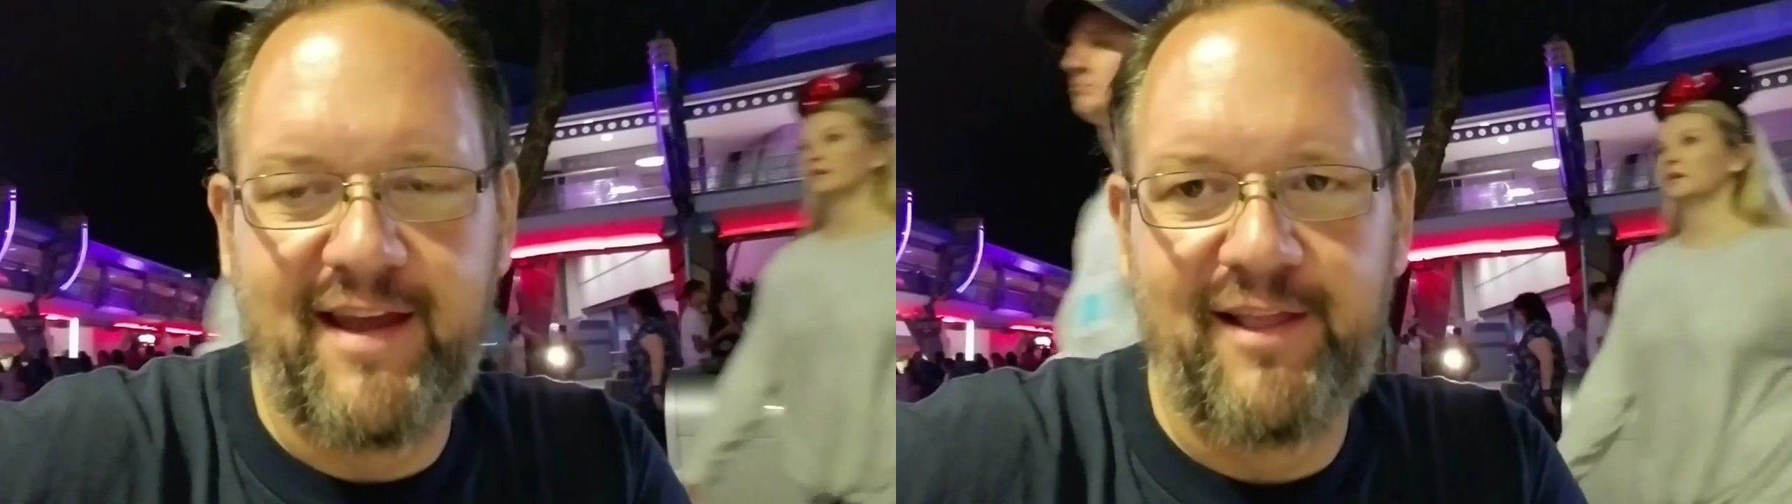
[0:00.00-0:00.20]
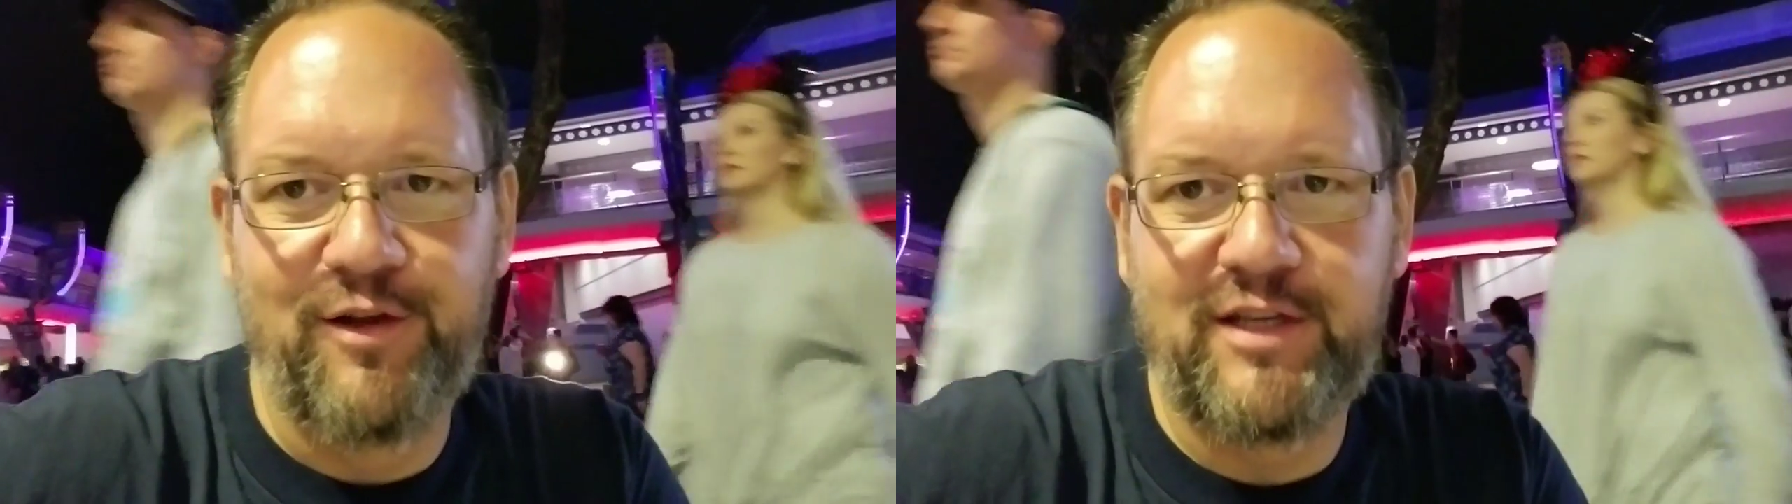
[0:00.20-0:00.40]

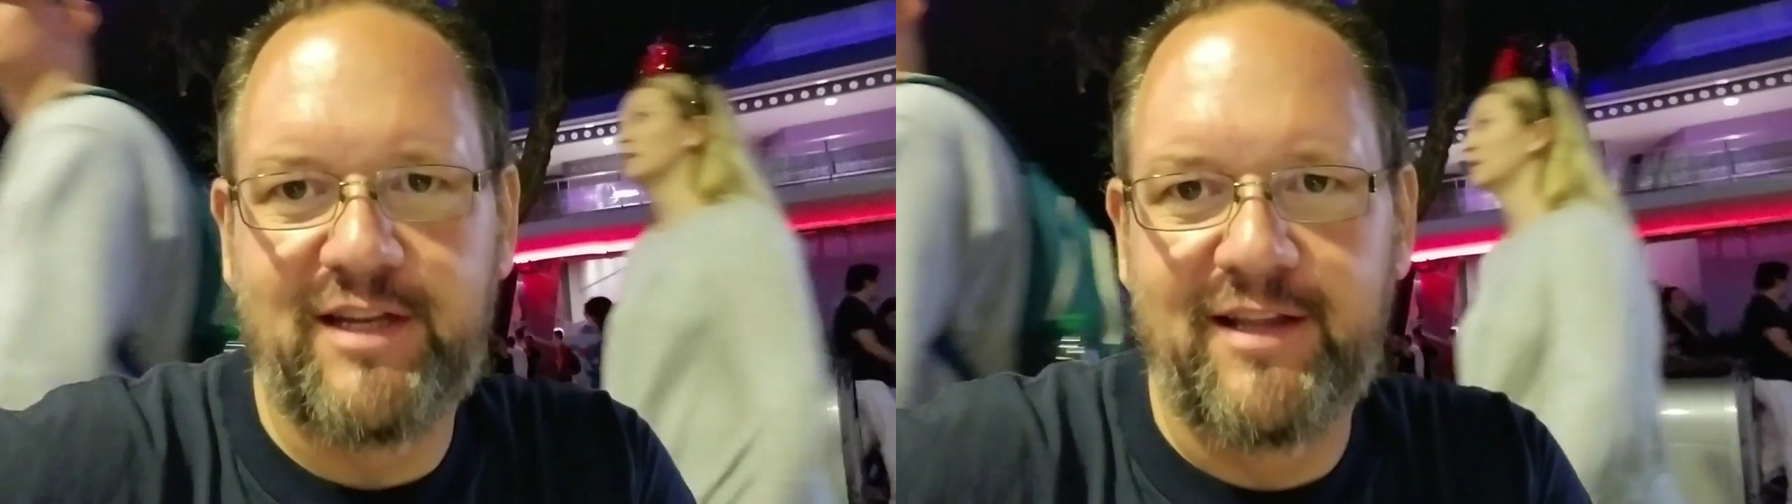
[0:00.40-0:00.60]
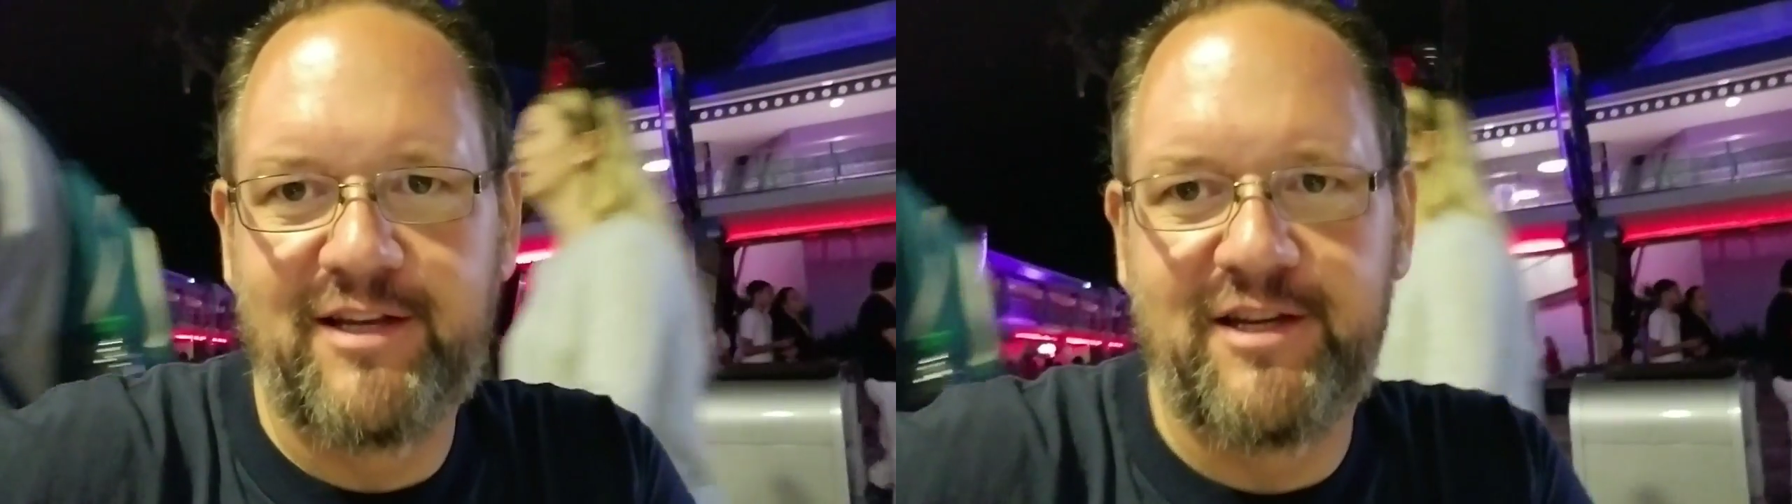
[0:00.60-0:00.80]
It looks
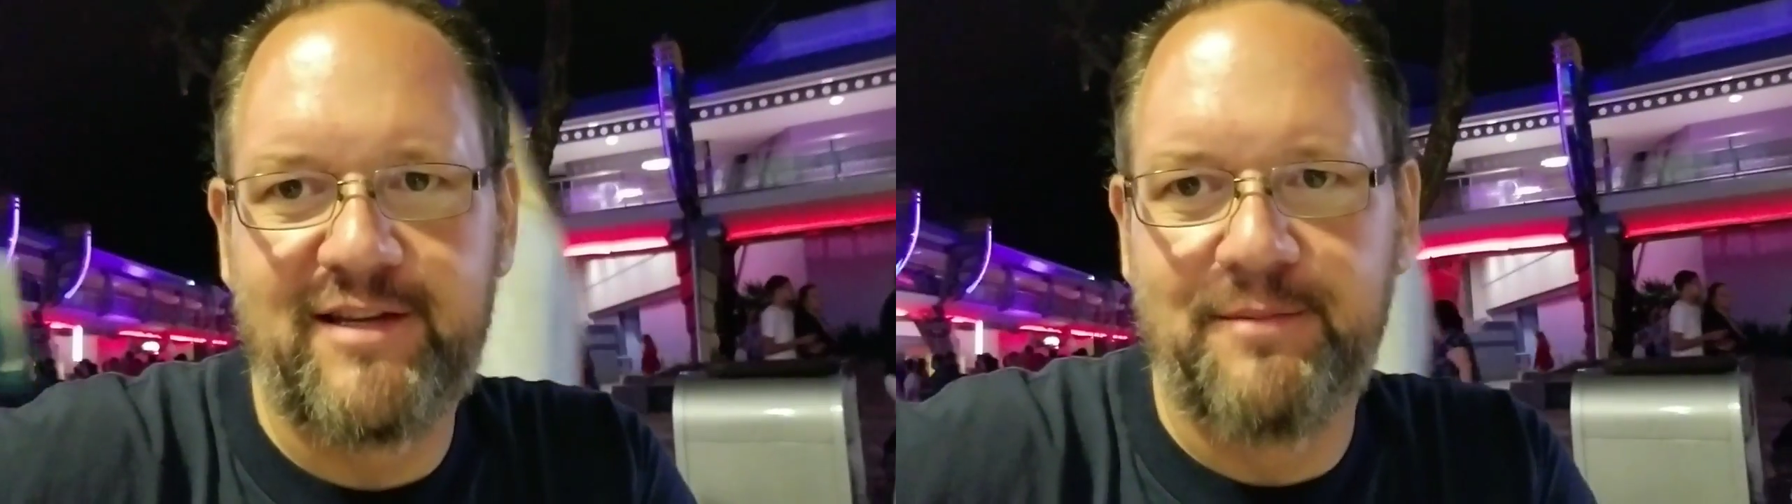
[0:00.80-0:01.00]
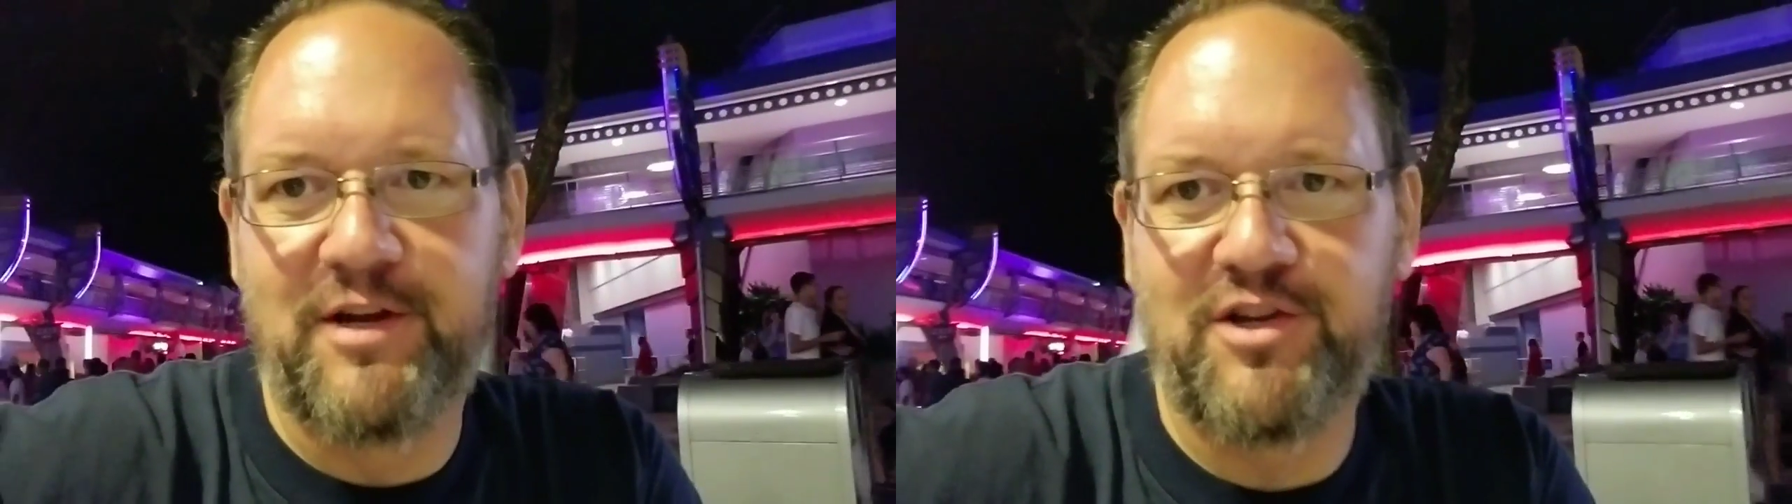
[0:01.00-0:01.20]

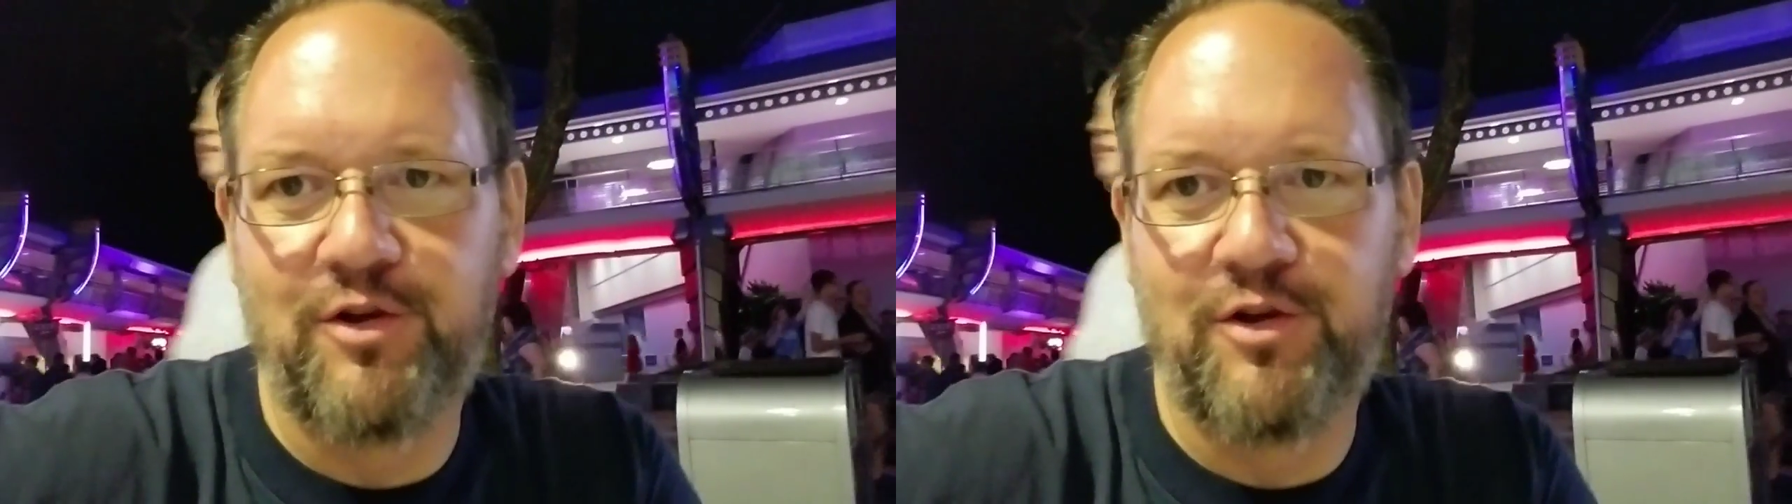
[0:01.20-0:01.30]
delicious. I'm going to